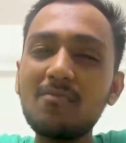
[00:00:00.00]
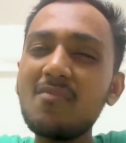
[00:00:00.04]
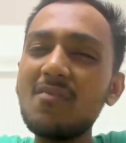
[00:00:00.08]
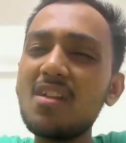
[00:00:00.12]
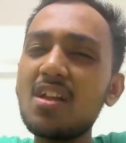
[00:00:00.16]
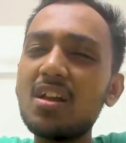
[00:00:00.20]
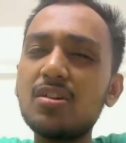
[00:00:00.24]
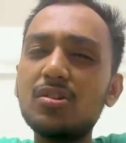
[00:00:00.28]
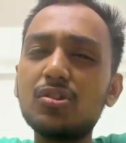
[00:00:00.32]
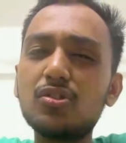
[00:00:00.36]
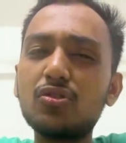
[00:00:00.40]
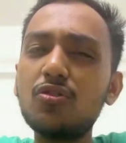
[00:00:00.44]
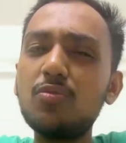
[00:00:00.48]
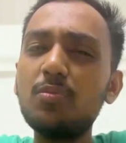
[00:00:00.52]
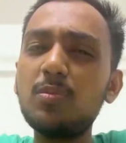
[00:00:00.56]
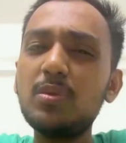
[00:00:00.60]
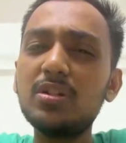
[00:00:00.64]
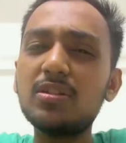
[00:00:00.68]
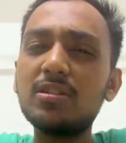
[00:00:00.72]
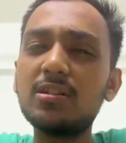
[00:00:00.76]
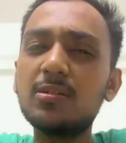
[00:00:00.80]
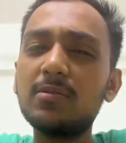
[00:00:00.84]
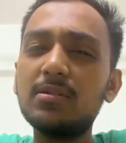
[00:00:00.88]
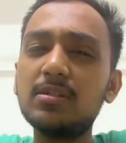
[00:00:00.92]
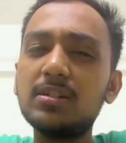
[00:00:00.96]
so
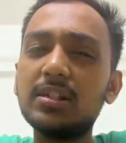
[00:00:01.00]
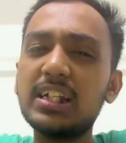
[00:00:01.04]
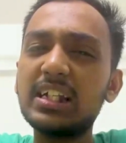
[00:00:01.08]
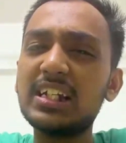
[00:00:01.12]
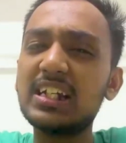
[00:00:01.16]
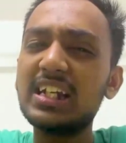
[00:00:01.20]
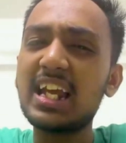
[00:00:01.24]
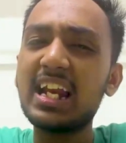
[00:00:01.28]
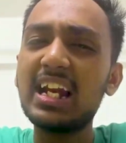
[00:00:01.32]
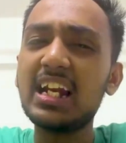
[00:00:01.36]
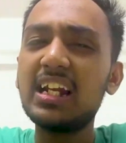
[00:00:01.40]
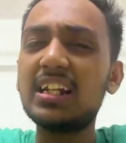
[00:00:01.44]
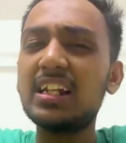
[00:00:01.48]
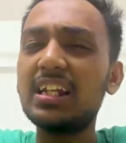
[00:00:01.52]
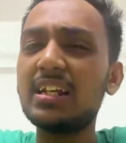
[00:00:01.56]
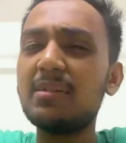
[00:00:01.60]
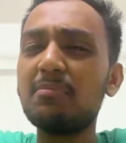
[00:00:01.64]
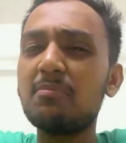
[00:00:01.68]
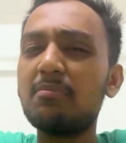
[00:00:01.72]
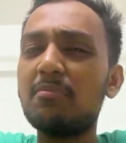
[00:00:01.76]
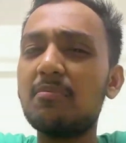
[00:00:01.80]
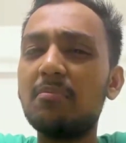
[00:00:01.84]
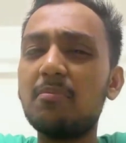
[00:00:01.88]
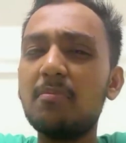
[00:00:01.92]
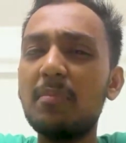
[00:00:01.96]
miserable that
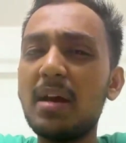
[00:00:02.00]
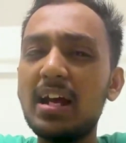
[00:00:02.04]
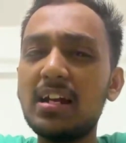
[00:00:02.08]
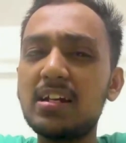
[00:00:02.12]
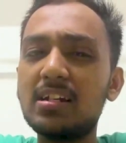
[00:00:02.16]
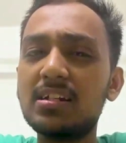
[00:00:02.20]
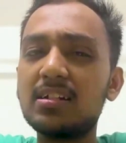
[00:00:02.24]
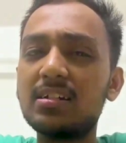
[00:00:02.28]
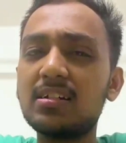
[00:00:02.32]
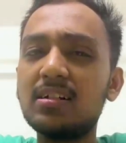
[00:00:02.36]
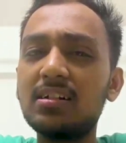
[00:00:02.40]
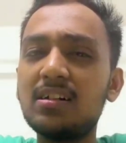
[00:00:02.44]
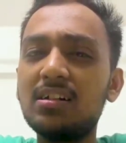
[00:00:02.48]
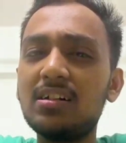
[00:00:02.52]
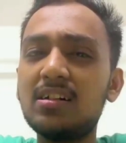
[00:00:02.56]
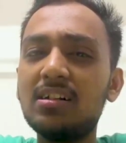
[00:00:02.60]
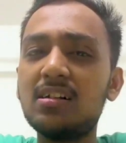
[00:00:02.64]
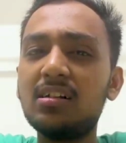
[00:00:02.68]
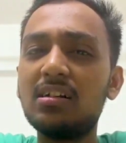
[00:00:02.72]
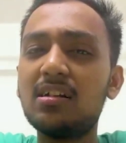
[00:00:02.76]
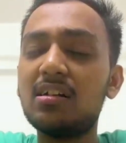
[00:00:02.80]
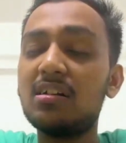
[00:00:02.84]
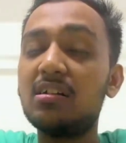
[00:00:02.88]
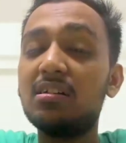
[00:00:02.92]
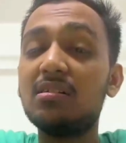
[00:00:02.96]
anything better
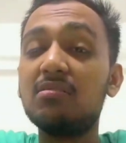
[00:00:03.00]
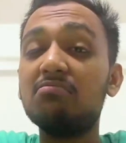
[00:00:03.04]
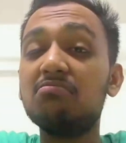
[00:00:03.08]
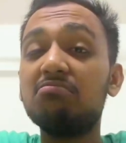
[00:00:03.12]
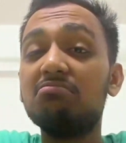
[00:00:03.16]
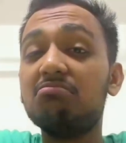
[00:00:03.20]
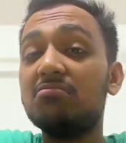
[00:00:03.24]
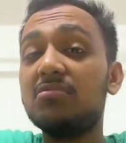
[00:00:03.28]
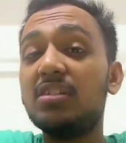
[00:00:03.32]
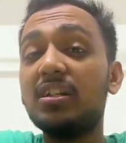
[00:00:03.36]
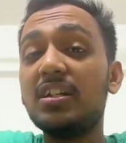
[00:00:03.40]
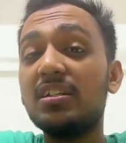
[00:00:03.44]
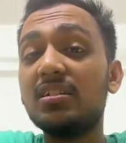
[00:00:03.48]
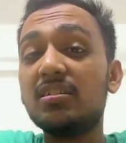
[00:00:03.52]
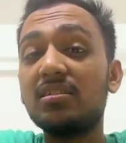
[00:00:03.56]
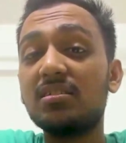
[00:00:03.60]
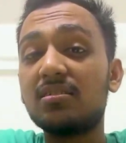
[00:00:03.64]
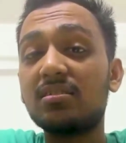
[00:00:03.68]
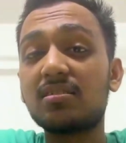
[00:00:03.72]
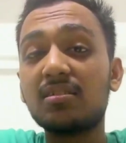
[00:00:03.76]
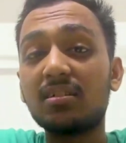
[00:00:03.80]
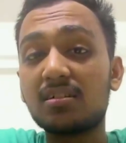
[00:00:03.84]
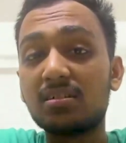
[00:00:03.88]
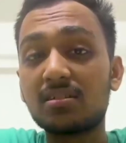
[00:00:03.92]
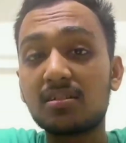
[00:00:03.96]
is
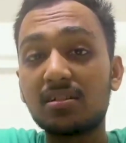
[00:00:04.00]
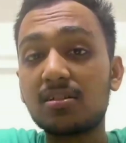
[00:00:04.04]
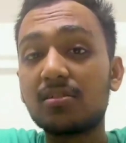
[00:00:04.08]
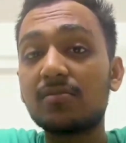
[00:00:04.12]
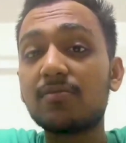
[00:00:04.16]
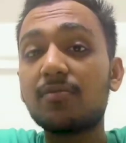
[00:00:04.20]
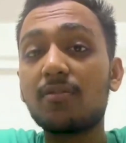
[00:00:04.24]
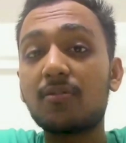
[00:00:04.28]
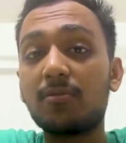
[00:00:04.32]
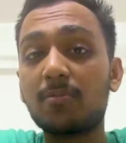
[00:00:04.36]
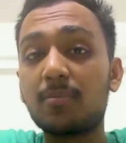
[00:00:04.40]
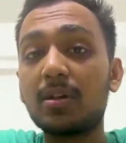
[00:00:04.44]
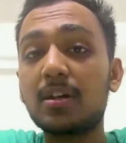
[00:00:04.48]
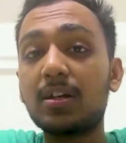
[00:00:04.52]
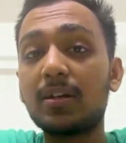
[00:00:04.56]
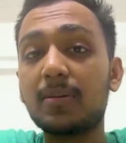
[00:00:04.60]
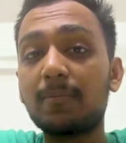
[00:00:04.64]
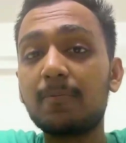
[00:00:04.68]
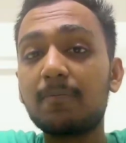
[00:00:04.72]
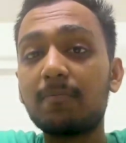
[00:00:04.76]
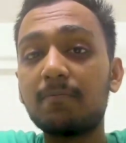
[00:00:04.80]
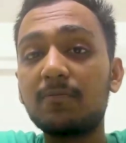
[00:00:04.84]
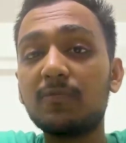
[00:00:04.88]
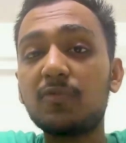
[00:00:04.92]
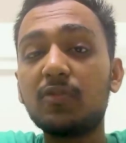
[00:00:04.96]
success for me,
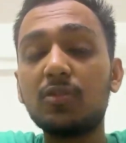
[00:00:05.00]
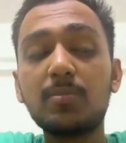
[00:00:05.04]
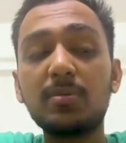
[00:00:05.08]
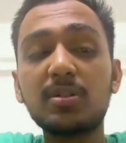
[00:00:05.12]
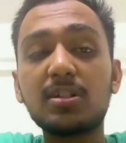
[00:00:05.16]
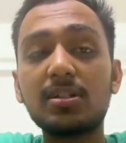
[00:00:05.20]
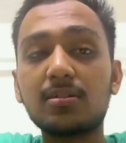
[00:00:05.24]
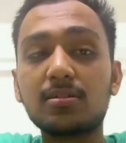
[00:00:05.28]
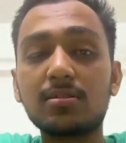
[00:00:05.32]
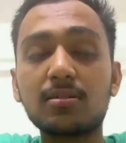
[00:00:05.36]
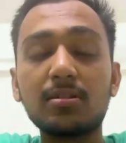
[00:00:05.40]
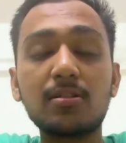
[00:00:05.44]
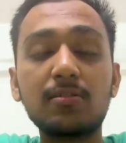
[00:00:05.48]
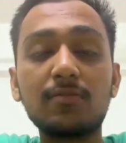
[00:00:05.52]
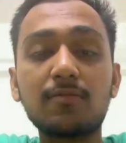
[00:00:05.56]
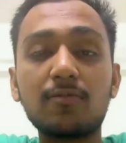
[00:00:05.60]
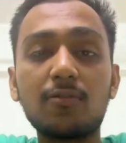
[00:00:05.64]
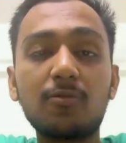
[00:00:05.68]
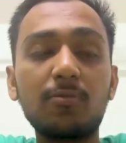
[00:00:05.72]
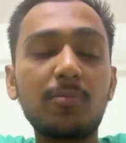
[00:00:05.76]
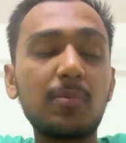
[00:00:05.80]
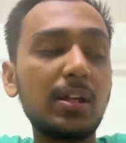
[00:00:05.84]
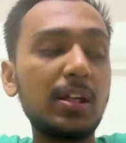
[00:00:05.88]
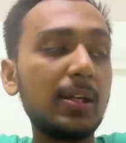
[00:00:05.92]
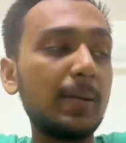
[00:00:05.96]
would be success for
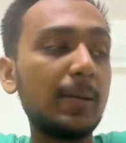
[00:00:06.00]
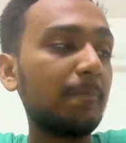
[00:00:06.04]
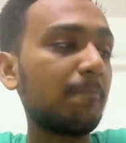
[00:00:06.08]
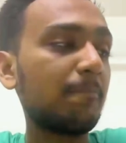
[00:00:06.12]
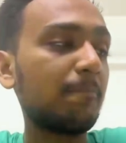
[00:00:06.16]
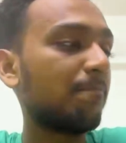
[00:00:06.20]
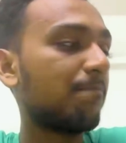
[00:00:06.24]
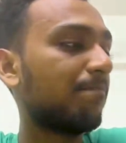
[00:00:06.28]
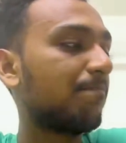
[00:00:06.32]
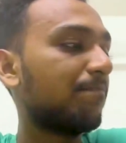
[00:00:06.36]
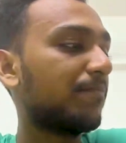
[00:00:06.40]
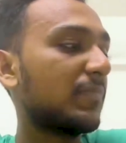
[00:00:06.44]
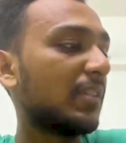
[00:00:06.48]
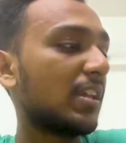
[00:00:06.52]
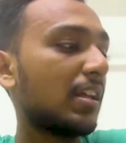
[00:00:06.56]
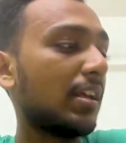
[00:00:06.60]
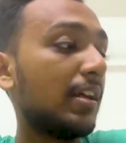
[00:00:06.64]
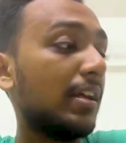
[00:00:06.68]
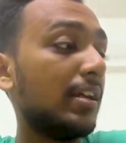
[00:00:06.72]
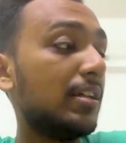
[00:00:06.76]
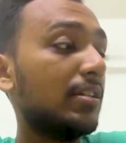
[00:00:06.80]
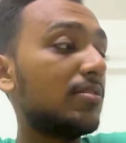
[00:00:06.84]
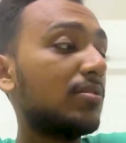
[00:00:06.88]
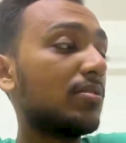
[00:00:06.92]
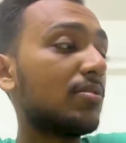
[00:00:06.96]
me.
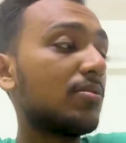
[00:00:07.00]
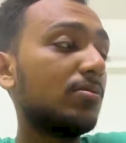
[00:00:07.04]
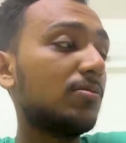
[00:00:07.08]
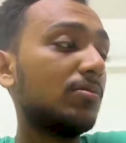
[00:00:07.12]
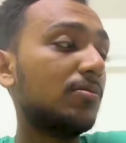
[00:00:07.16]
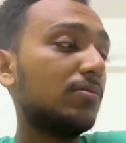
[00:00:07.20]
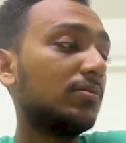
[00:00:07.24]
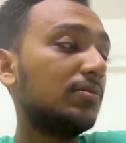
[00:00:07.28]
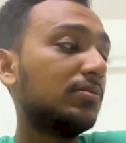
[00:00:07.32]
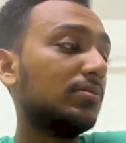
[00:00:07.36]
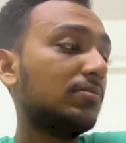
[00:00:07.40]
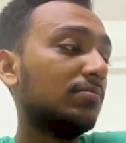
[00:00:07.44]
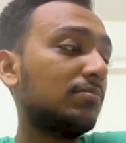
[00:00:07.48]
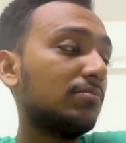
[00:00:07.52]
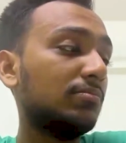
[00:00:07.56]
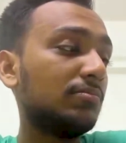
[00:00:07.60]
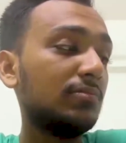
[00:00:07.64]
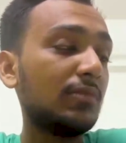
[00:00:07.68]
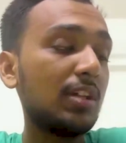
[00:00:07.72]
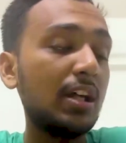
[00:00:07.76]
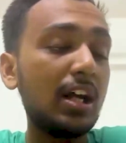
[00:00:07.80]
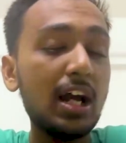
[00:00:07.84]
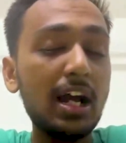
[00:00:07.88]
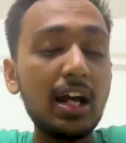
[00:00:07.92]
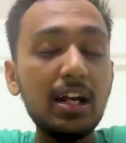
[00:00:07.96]
And so
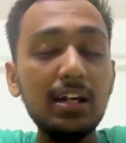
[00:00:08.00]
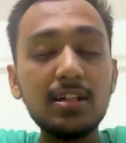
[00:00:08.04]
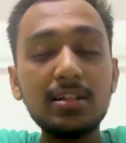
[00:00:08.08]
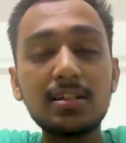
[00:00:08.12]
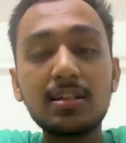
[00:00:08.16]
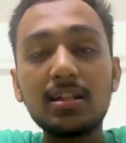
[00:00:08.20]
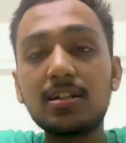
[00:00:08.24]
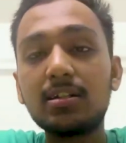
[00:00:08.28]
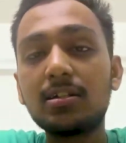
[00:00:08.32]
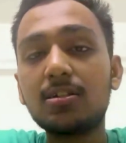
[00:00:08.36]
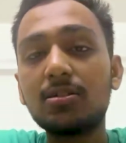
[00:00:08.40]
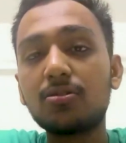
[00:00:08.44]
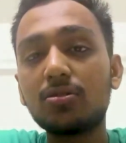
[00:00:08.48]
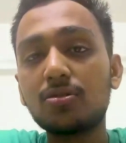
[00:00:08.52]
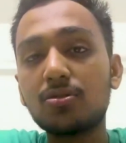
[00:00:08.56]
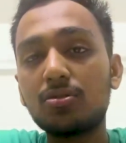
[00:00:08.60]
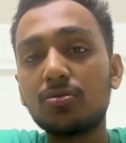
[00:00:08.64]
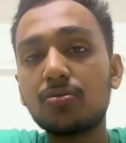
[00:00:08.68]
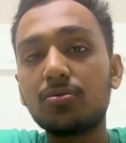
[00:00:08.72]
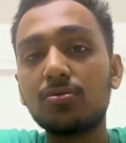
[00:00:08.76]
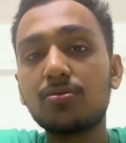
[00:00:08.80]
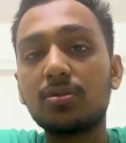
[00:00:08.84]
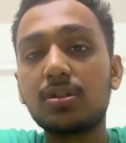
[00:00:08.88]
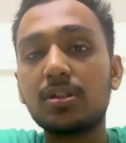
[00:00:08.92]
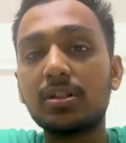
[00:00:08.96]
I decided to
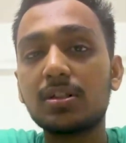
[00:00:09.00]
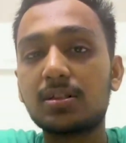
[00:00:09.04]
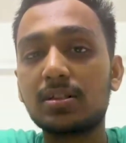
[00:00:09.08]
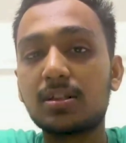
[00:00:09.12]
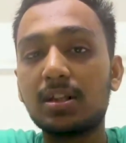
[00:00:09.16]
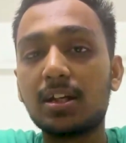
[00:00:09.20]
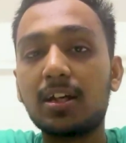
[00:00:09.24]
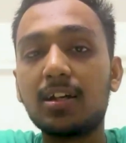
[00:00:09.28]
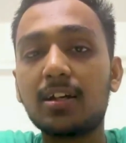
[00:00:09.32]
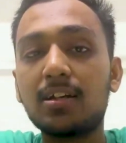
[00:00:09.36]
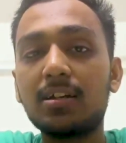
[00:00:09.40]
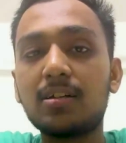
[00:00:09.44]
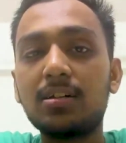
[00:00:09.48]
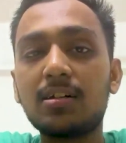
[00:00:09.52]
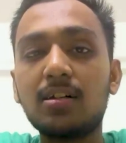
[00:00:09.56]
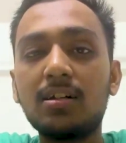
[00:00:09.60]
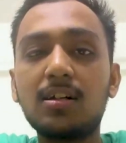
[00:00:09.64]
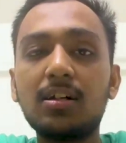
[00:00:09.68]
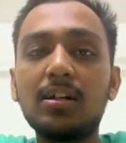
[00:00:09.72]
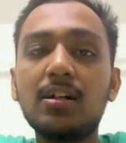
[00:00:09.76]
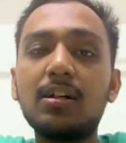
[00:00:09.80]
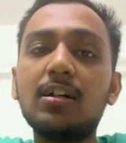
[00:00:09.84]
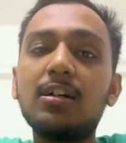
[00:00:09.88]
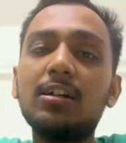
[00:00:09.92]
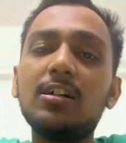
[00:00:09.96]
do this thing.
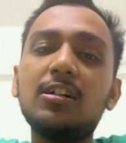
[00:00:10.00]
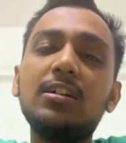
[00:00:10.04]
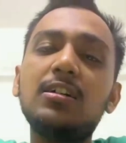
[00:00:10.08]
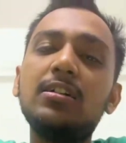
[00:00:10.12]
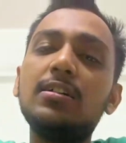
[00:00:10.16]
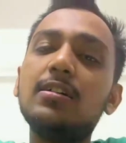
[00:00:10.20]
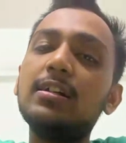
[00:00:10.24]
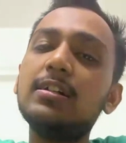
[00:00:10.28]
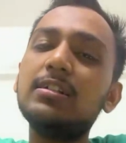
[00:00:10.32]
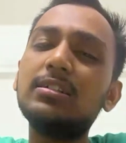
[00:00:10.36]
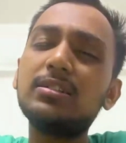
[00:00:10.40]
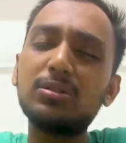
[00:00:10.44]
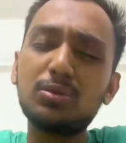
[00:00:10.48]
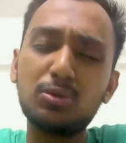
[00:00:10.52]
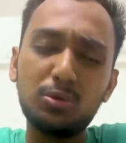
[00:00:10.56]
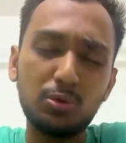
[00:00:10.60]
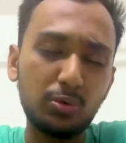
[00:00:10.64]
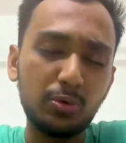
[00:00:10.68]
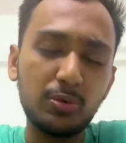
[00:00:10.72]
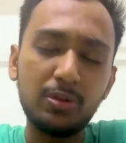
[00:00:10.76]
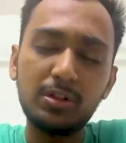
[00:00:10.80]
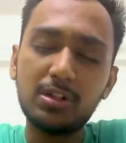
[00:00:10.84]
Let's do it